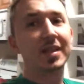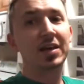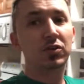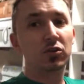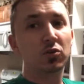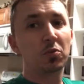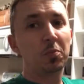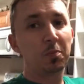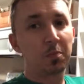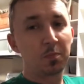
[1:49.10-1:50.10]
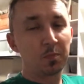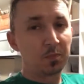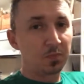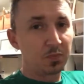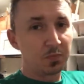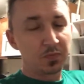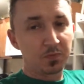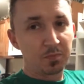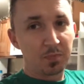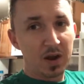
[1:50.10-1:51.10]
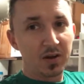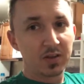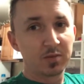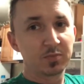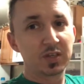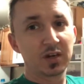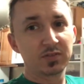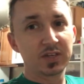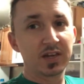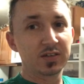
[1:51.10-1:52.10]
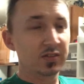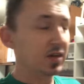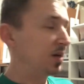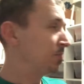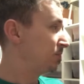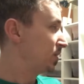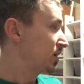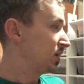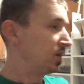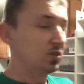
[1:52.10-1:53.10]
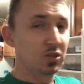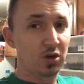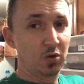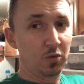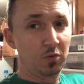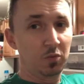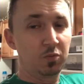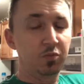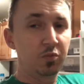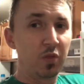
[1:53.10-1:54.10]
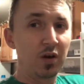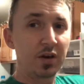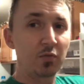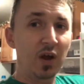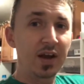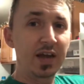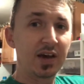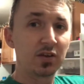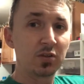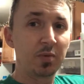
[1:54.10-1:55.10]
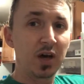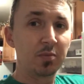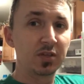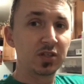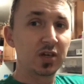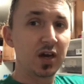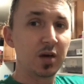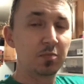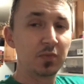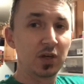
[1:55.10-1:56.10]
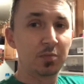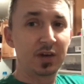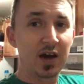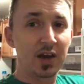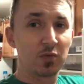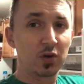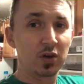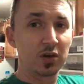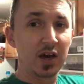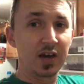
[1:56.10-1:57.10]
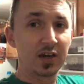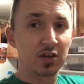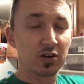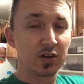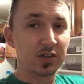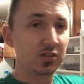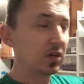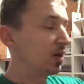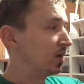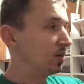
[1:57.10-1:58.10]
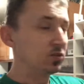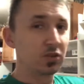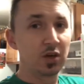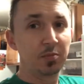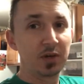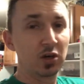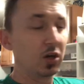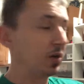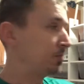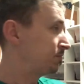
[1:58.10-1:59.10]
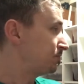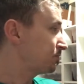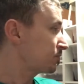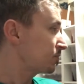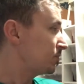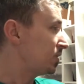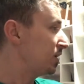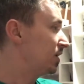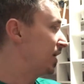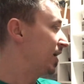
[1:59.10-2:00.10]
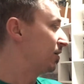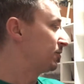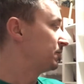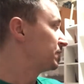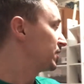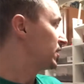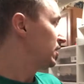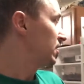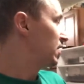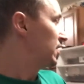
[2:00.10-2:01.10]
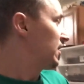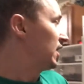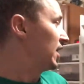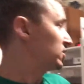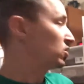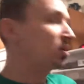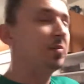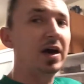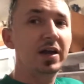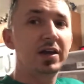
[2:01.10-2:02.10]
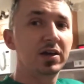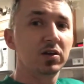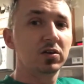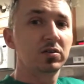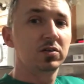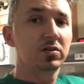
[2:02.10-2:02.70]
they do bury themselves in it some. So they'll get right down to the bottom of the tub. It'll be 90 degrees, so they'll be good. Now, I took them out of here